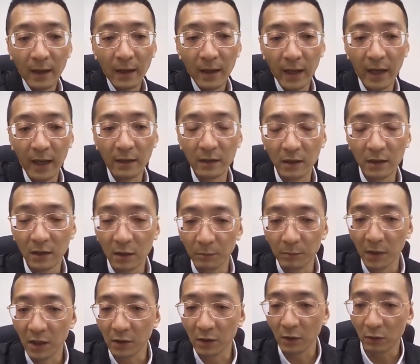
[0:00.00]
and in the
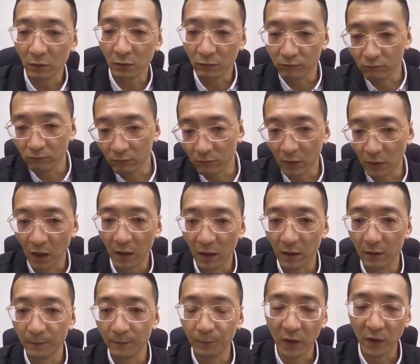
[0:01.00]
middle,
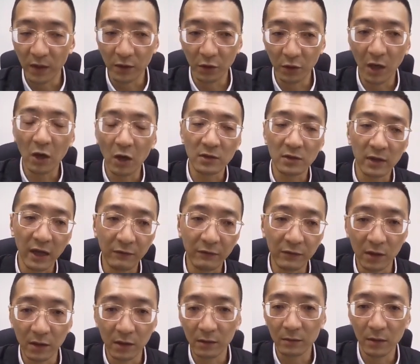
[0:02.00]
you also have
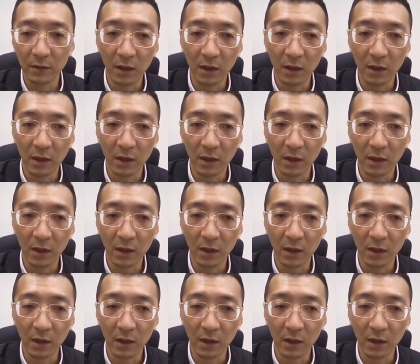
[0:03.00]
the